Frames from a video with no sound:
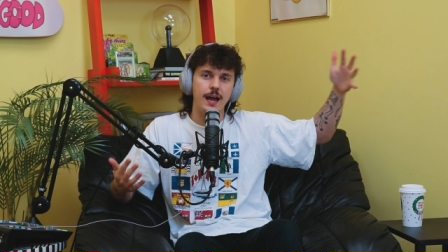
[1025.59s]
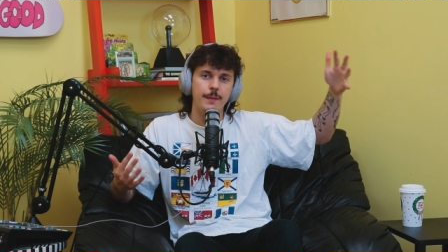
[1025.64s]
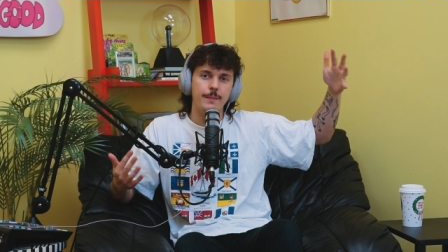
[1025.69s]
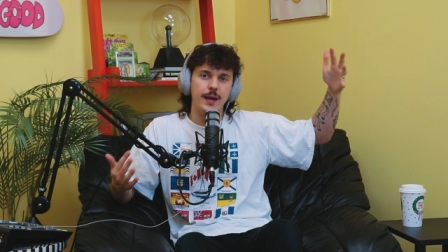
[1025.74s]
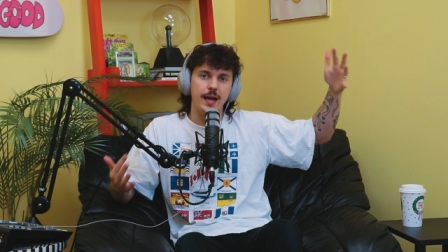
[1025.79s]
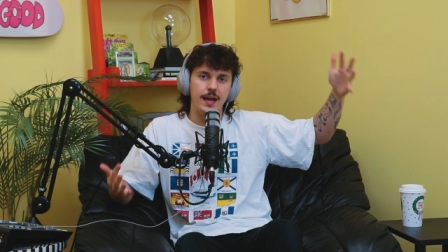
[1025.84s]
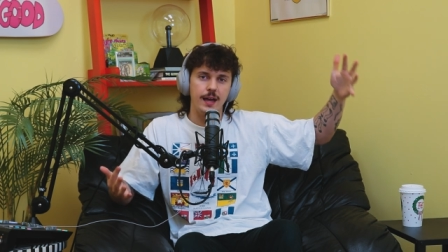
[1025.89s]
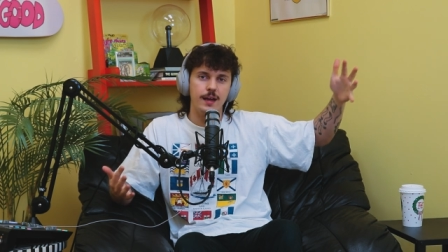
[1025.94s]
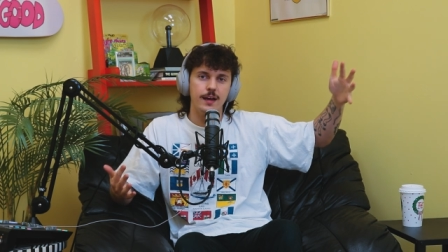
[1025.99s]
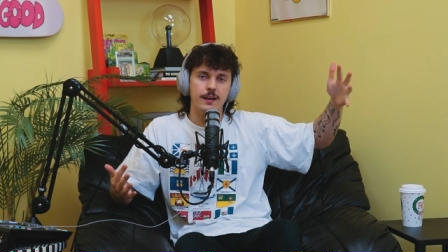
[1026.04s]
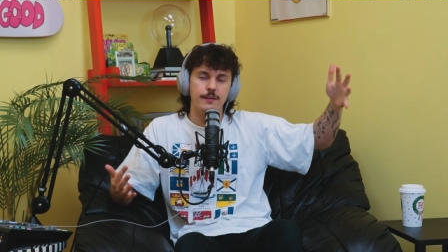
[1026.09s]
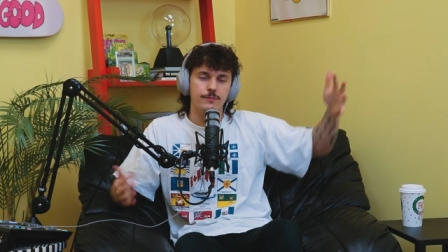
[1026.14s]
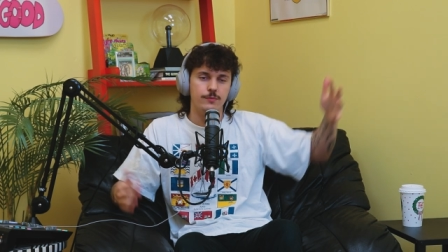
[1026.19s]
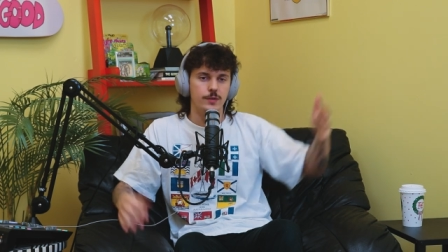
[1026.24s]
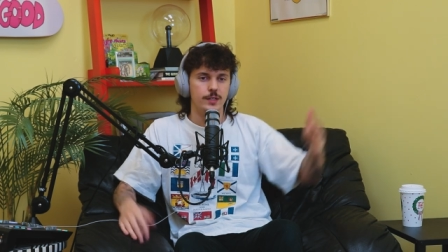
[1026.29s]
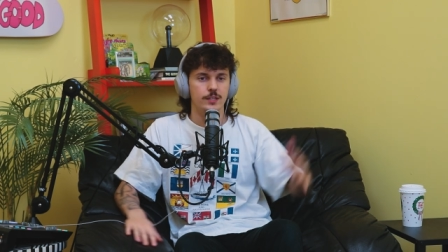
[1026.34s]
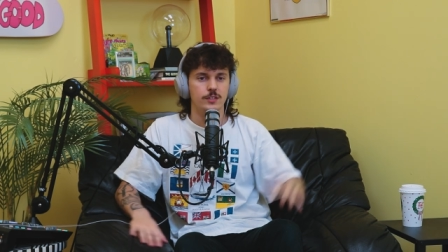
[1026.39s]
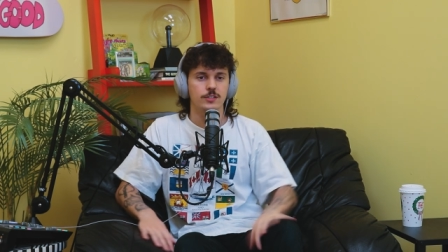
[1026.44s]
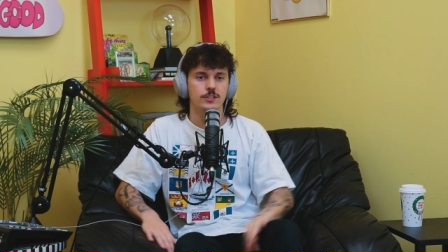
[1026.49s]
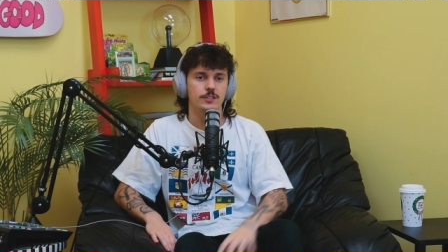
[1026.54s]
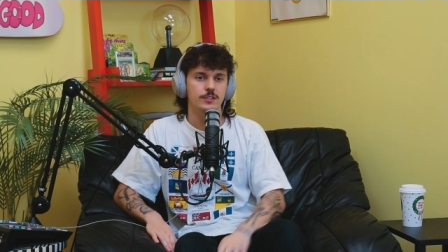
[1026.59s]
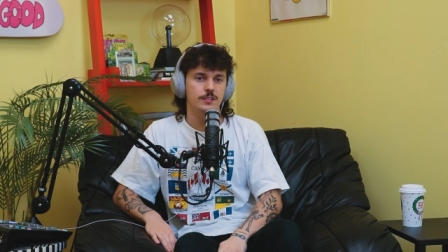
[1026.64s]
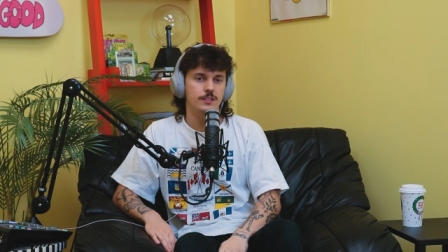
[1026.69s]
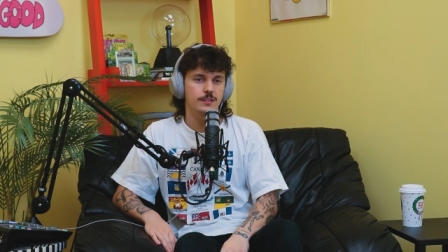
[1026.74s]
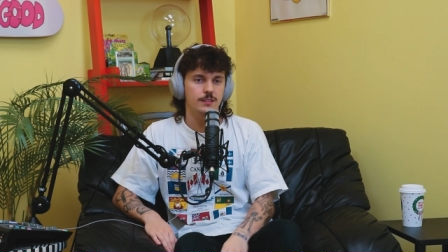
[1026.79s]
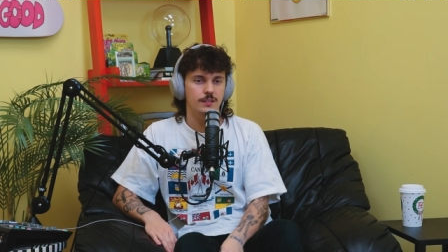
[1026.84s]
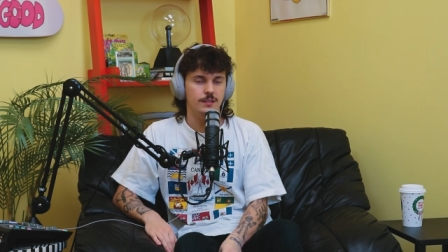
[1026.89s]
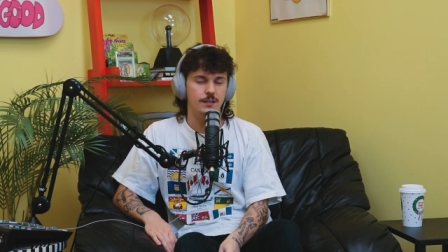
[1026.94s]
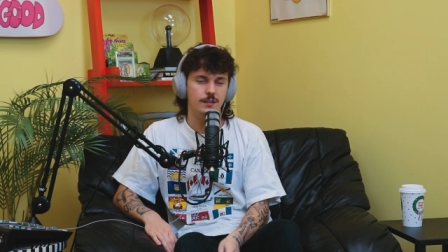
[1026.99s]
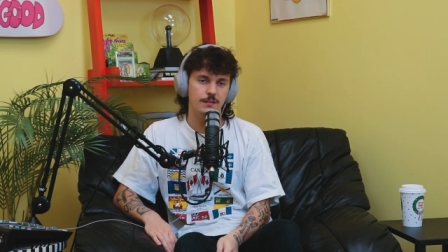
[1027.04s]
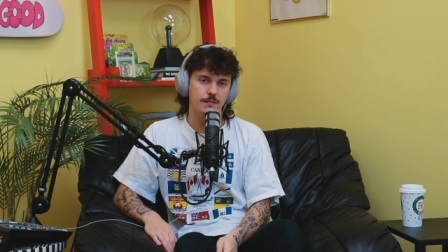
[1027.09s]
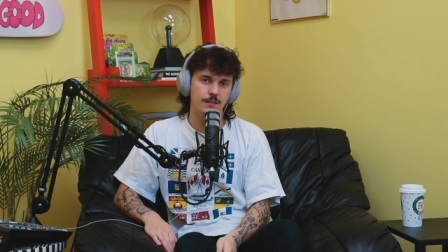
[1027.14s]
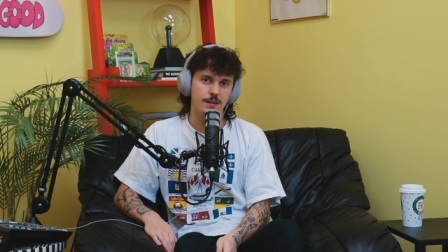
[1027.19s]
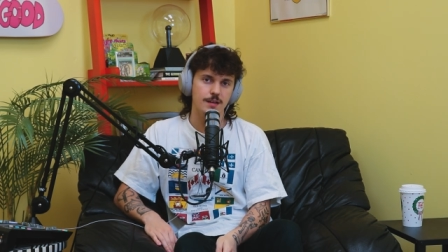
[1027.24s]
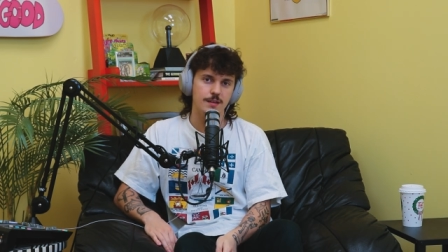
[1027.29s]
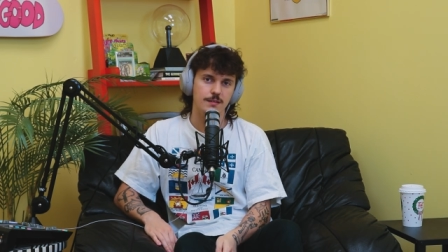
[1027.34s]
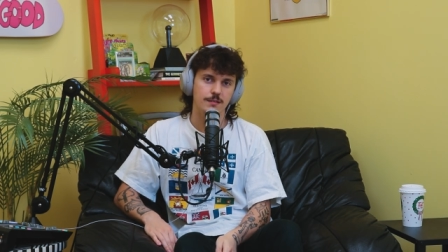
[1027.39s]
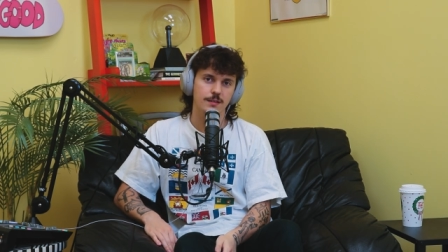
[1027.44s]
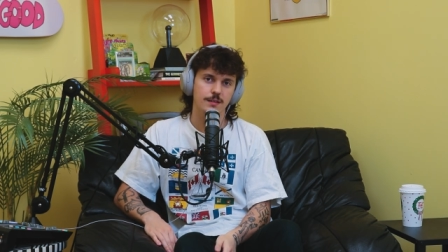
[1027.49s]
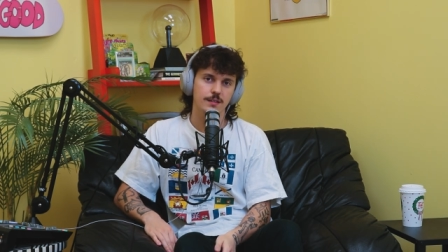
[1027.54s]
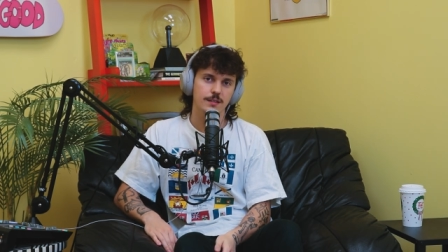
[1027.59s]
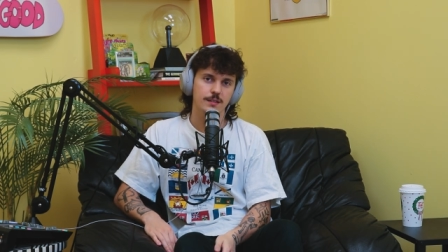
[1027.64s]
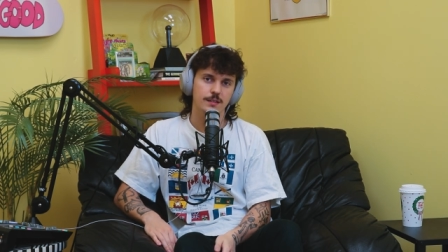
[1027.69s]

I'm average, all right?